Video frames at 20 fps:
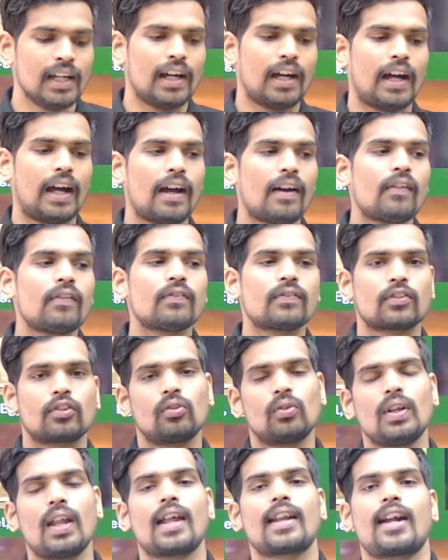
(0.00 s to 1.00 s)
how
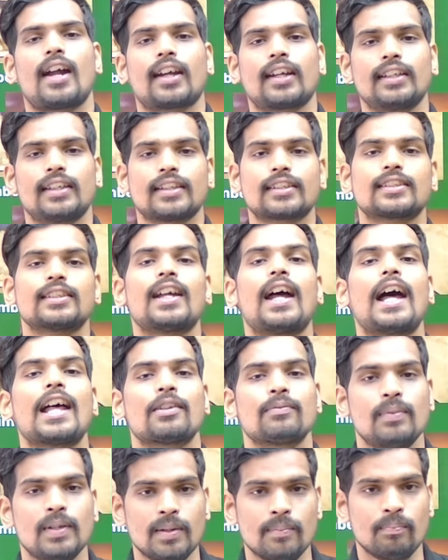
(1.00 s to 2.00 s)
solar architecture has
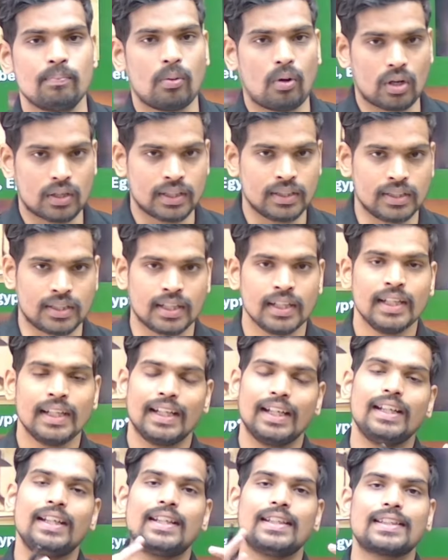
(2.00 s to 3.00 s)
been important
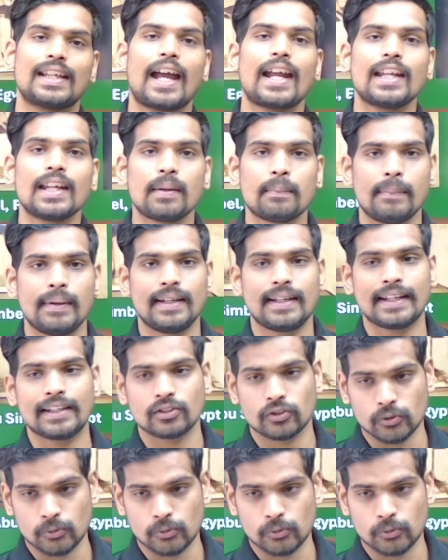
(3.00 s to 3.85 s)
in designing buildings or